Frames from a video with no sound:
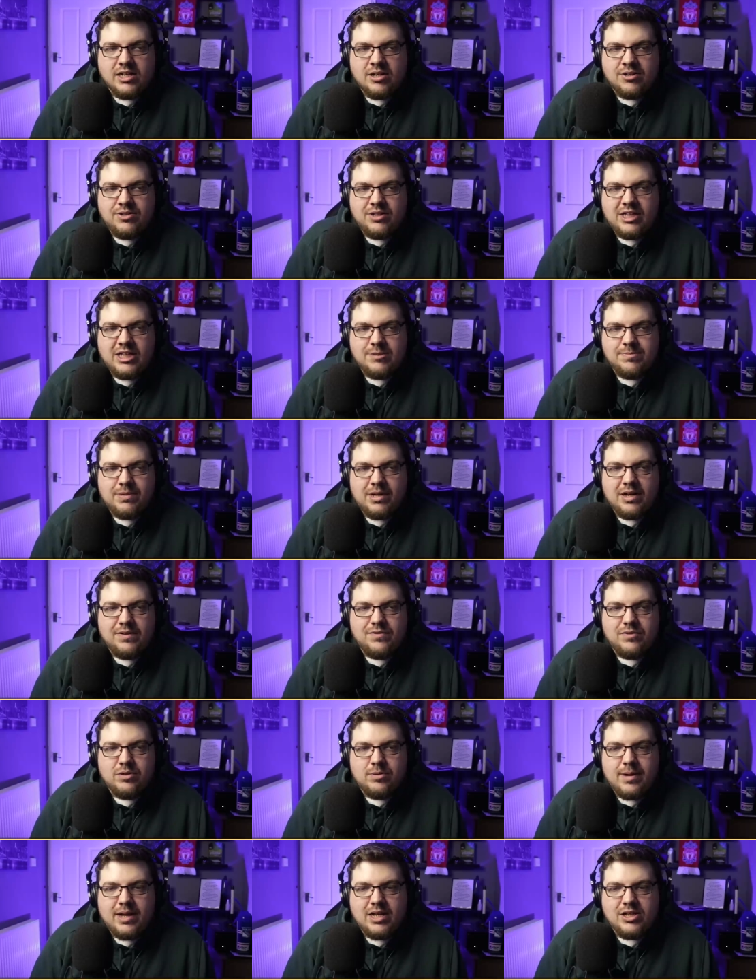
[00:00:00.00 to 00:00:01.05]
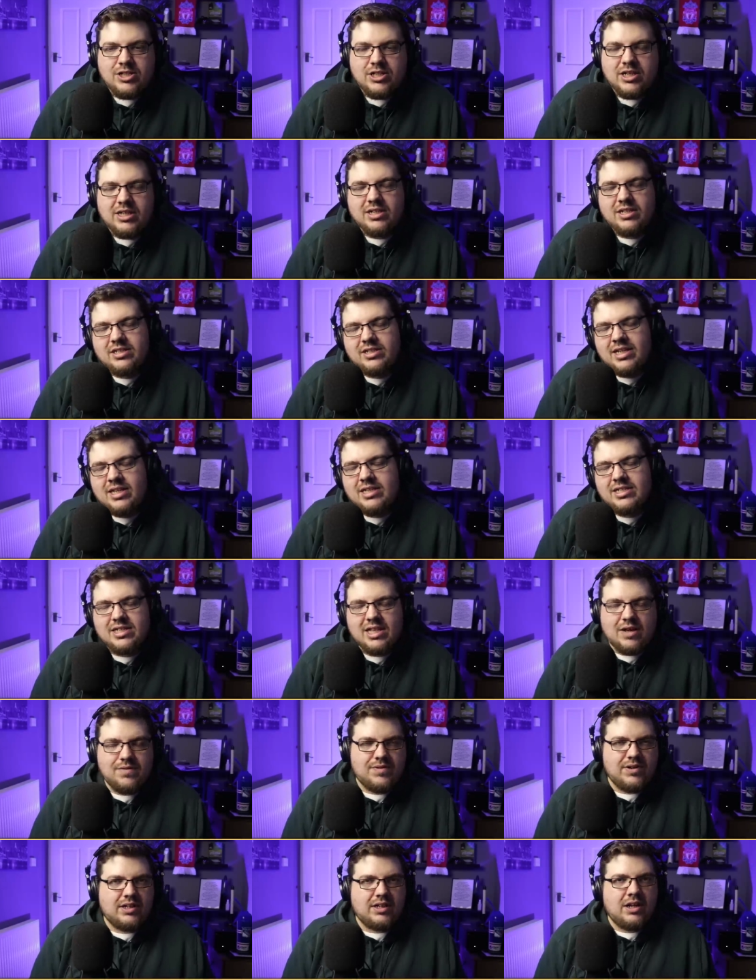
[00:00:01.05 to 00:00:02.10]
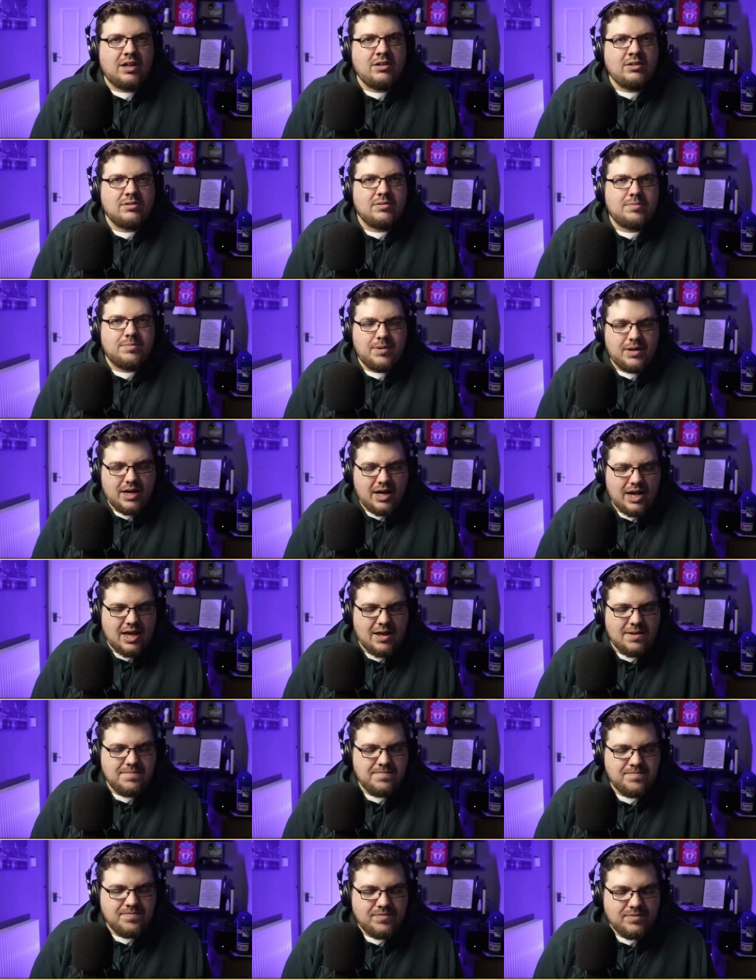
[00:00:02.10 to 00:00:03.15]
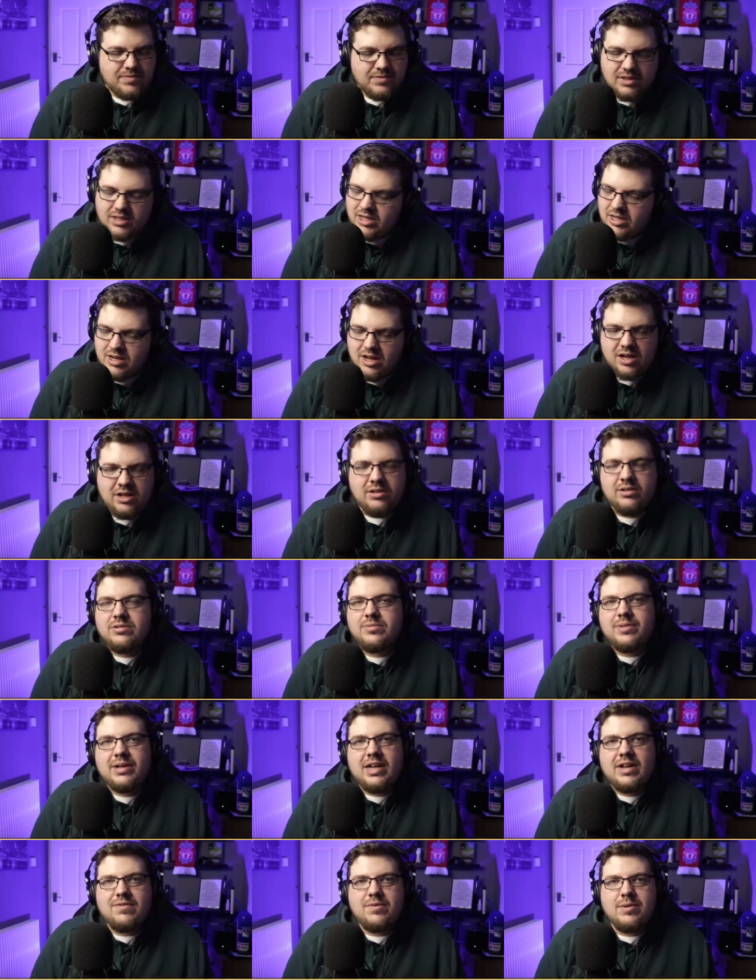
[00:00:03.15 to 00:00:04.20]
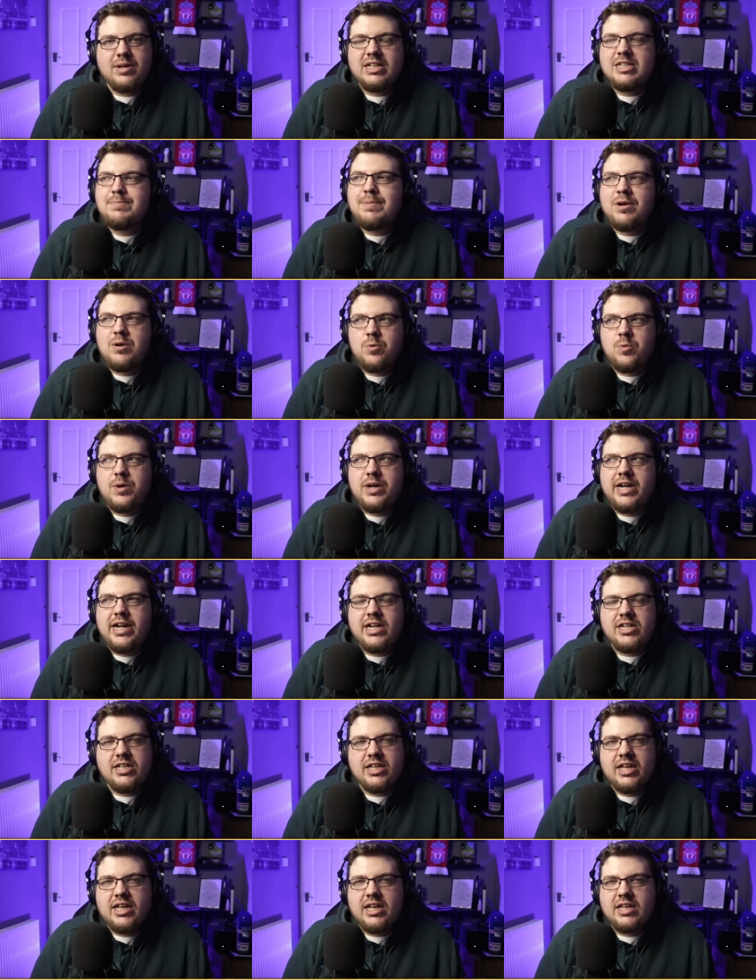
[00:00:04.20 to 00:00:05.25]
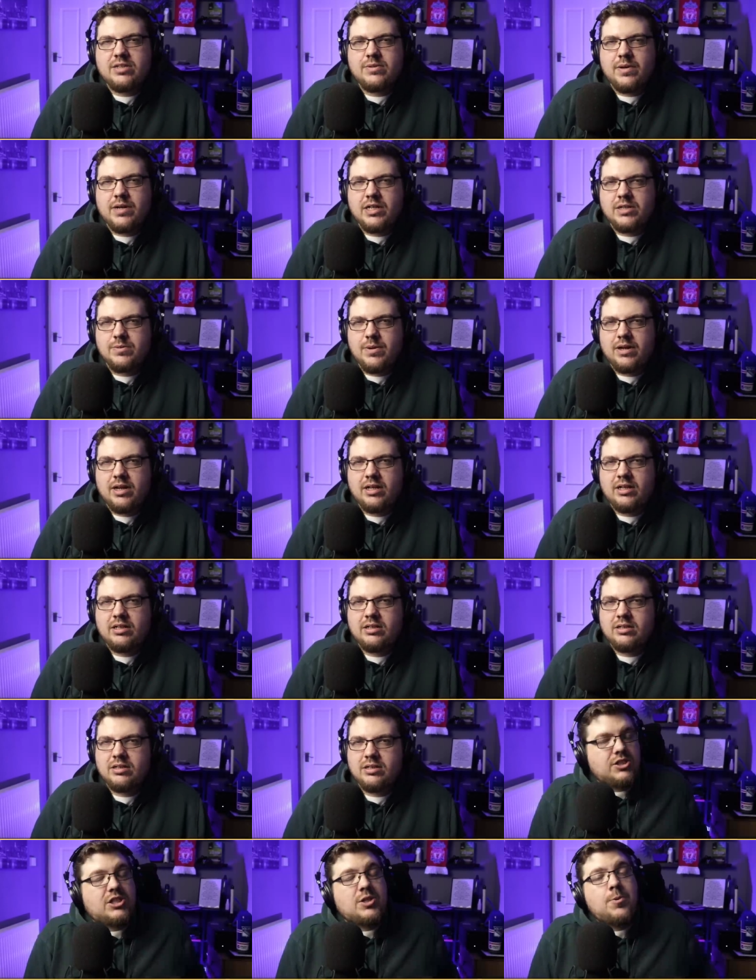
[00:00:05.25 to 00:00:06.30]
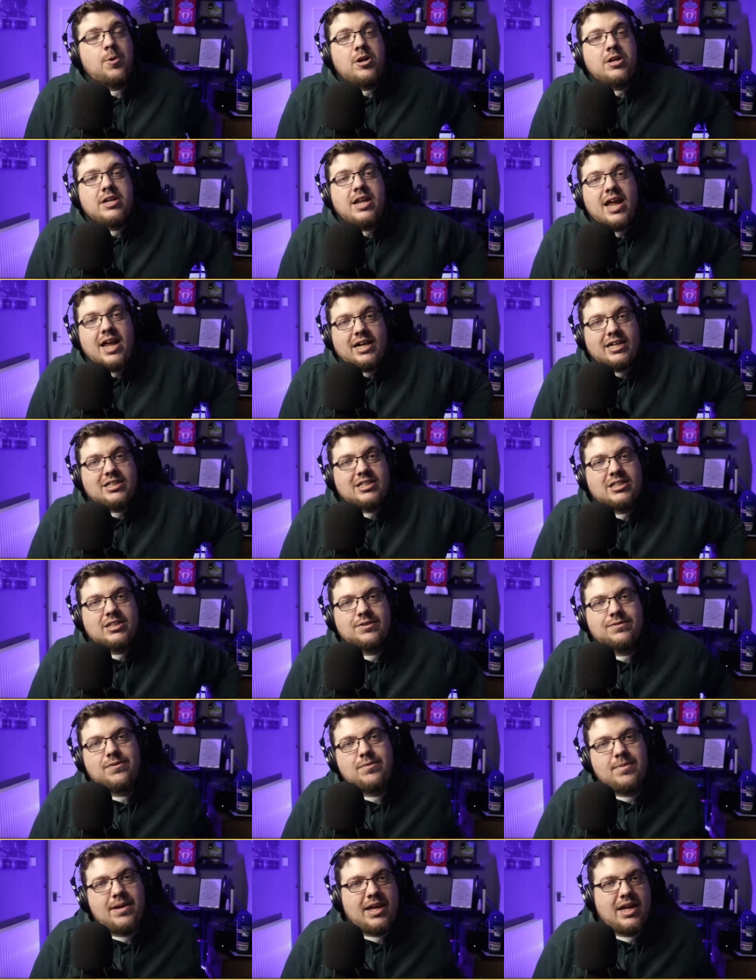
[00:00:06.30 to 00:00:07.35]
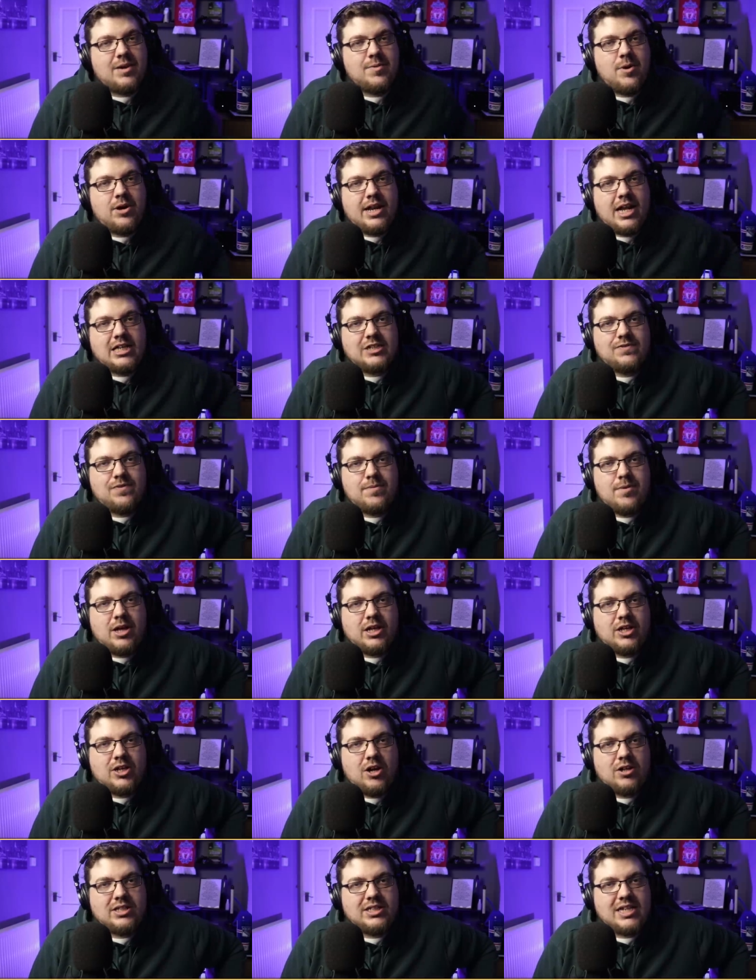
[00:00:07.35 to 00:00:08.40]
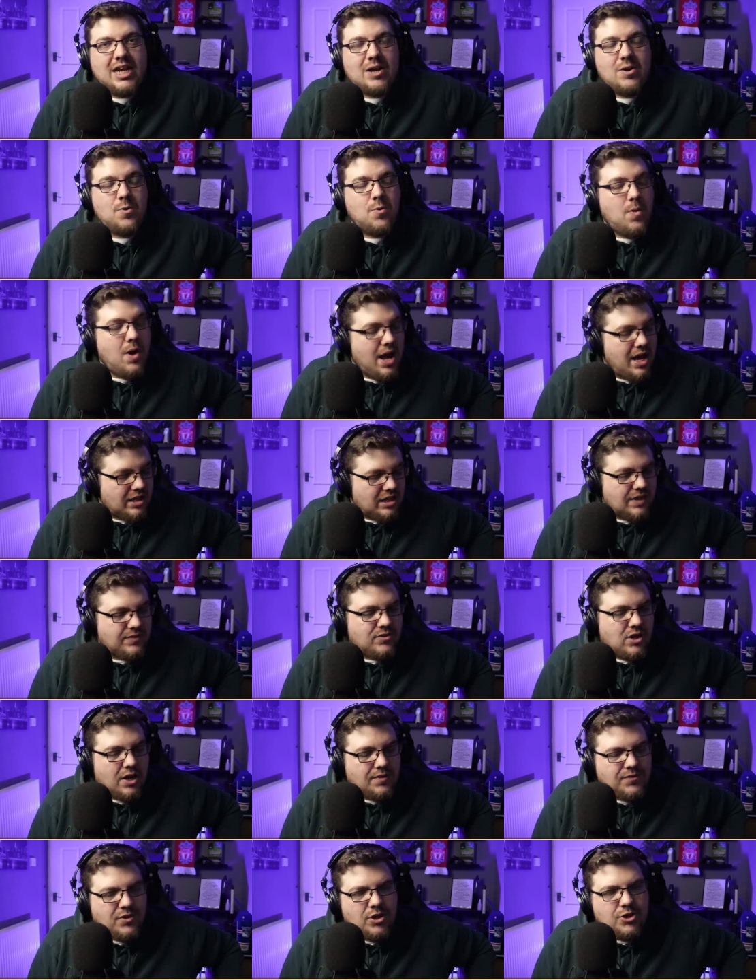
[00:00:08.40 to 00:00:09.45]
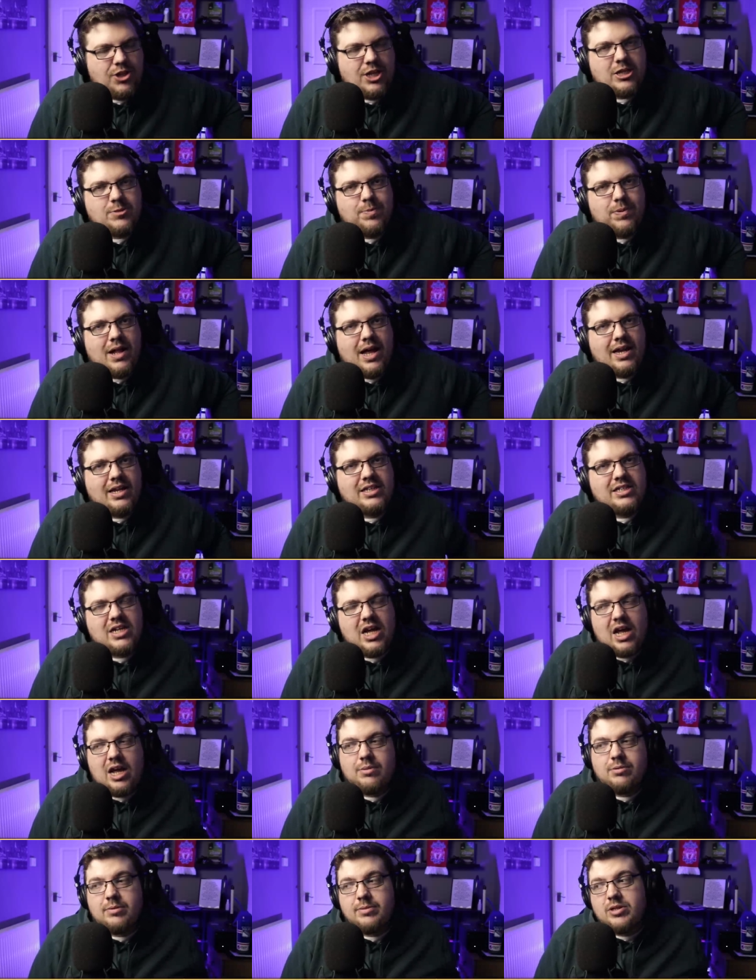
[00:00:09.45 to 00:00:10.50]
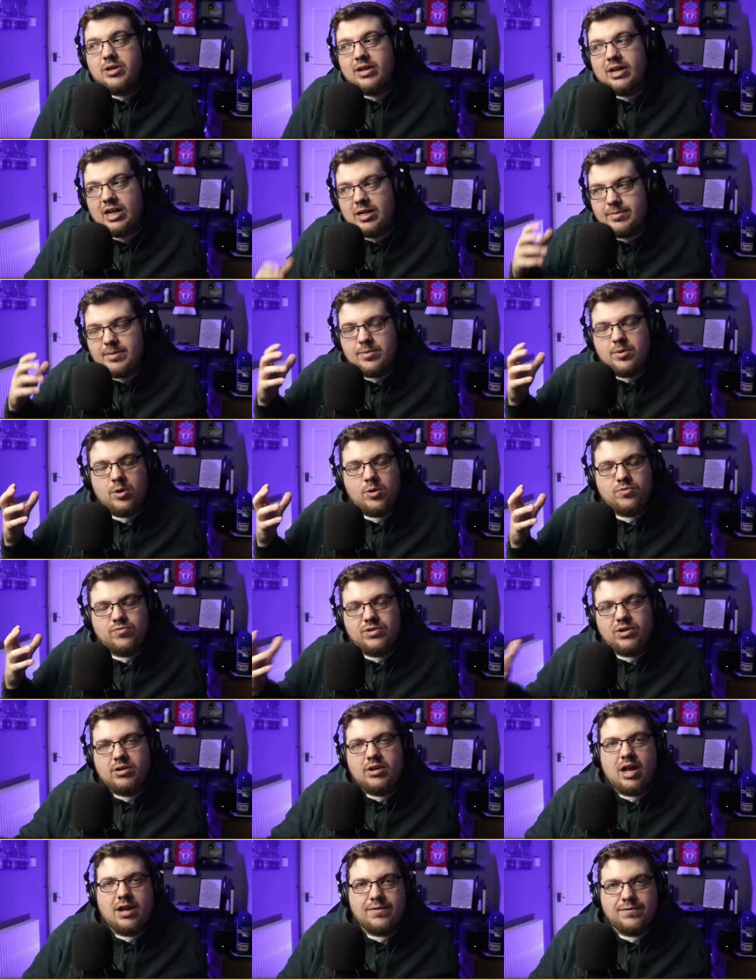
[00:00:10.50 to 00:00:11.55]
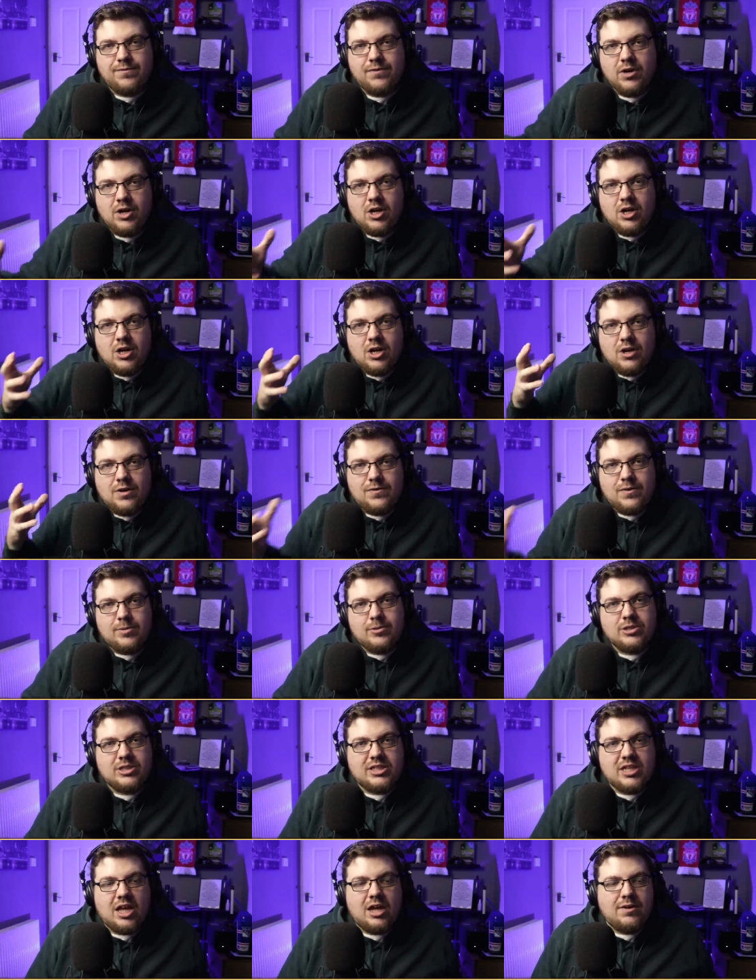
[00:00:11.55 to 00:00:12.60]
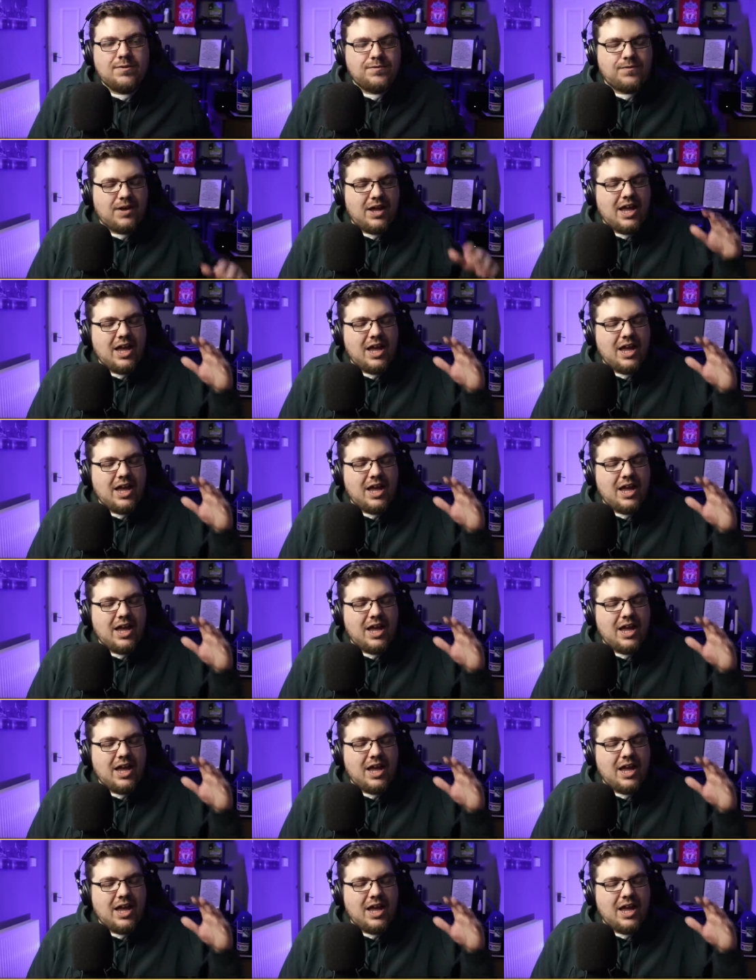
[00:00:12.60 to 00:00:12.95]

I don't think he's played Football Manager since that video, but um, you know, we live. It's been a weird year, 2020. So what next for me, and what next for my content? Well, I've got a few things planned. Uh, I'm going to be doing a little bit more real life football stuff.